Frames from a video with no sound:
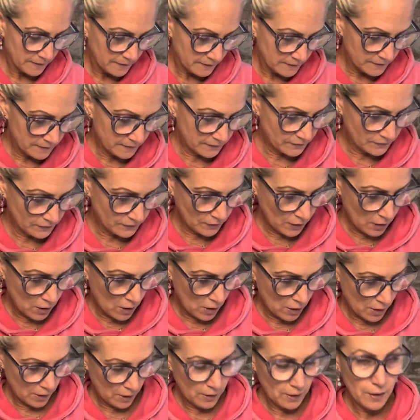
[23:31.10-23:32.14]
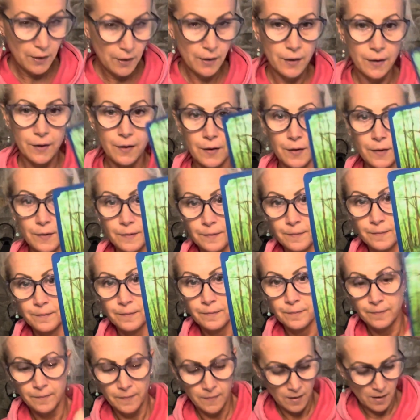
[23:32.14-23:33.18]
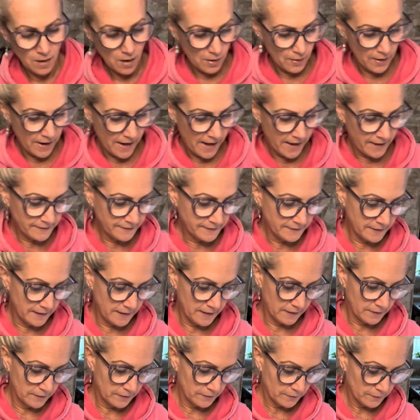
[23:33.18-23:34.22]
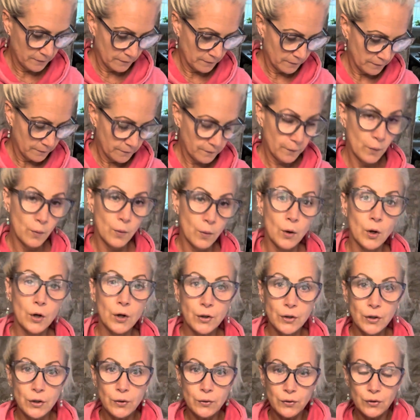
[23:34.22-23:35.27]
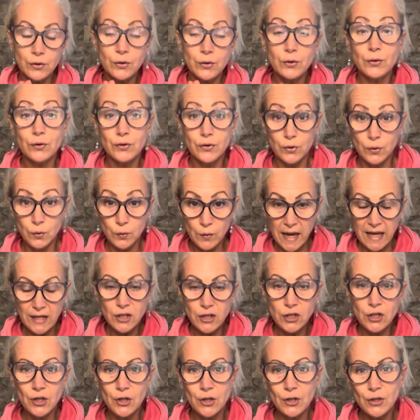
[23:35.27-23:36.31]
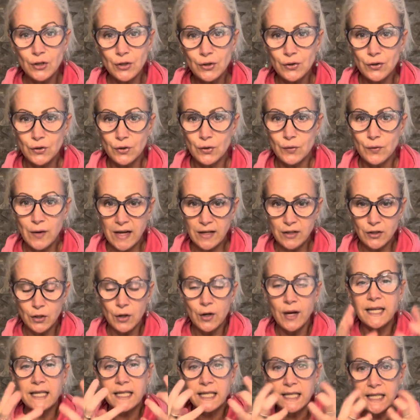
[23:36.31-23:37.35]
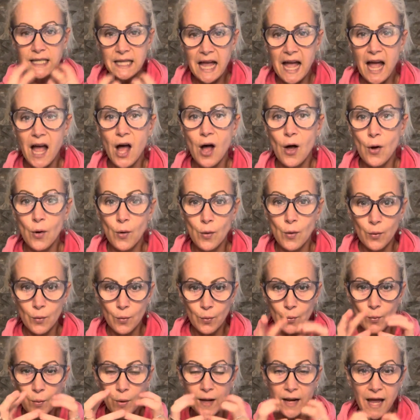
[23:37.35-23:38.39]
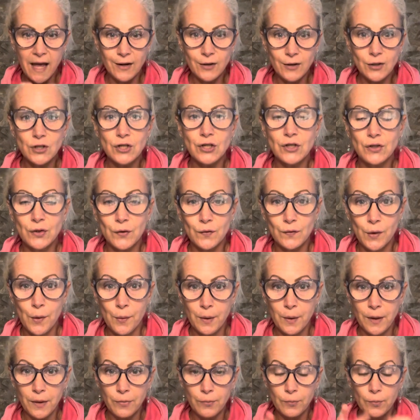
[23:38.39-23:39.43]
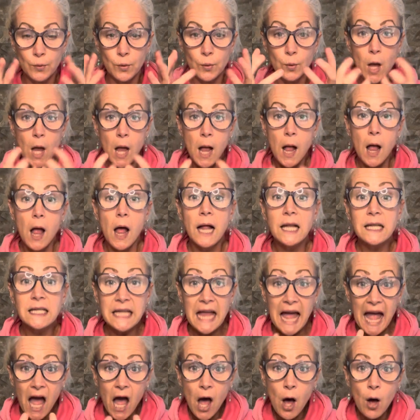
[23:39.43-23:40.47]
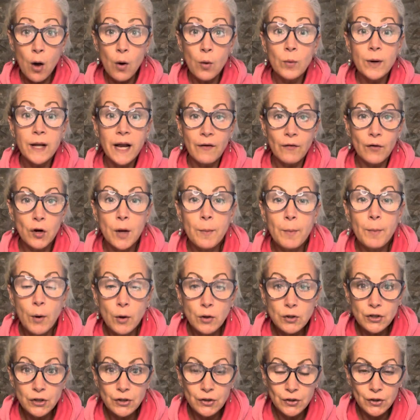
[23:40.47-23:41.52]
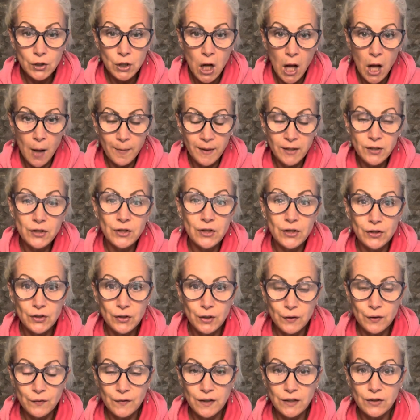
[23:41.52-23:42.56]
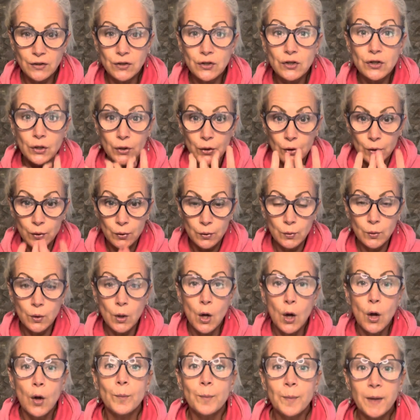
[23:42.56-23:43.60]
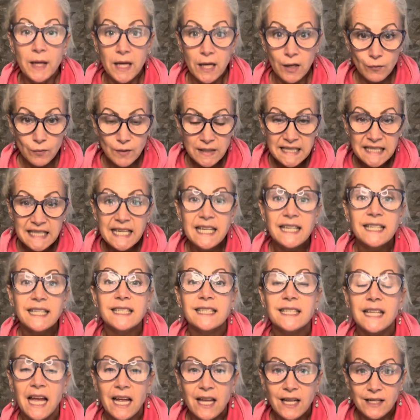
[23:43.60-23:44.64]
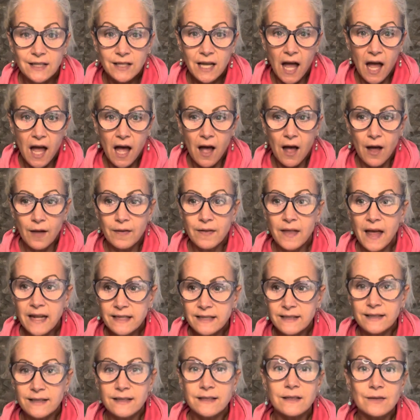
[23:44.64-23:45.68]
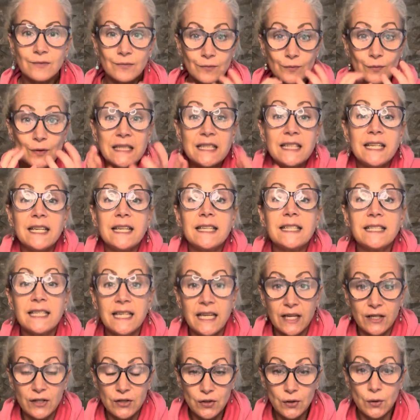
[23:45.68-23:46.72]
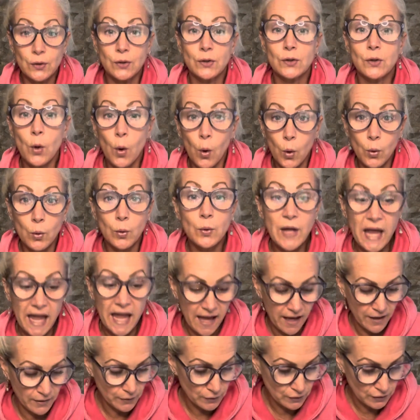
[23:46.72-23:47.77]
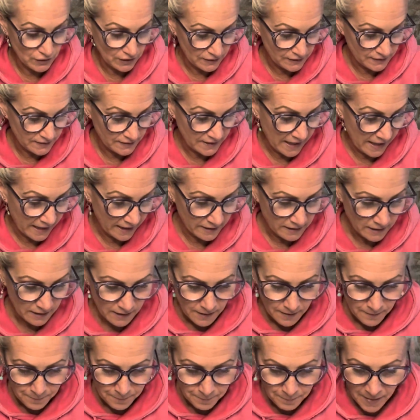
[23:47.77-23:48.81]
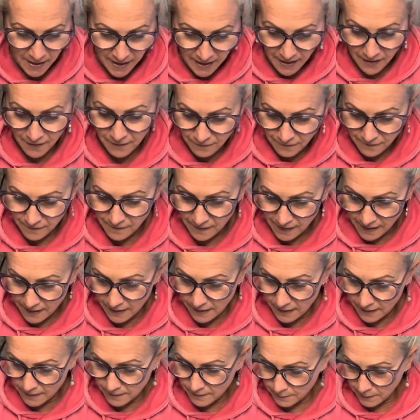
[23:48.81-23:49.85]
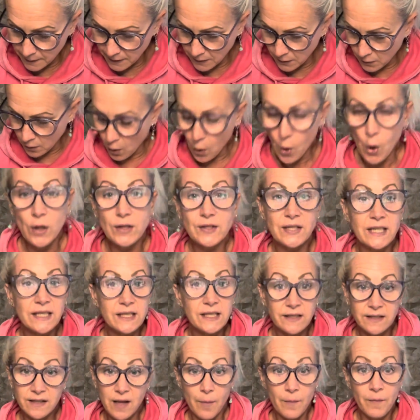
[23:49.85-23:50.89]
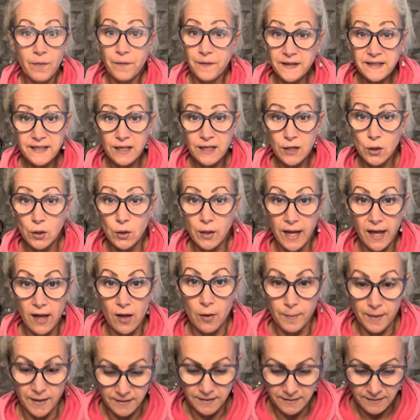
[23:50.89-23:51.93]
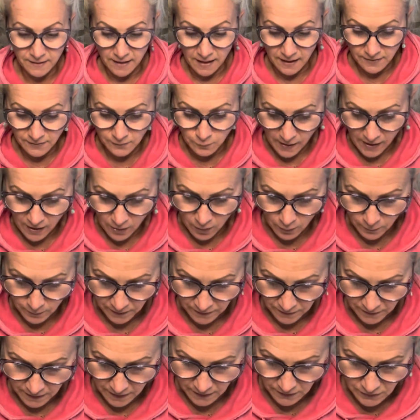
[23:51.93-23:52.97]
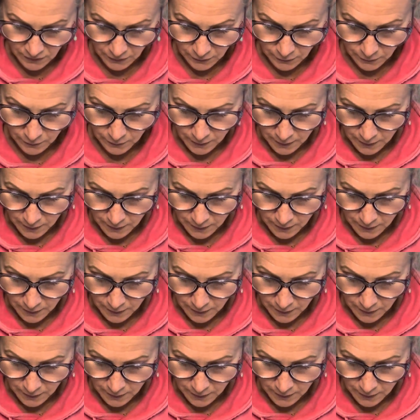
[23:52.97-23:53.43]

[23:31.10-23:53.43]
the star, are asking for you to surrender and allow what energies are flowing through, allow whatever emotions are coming to the surface to be released. And that is releasing certain old energies that may have been causing some physical ailments as well within you.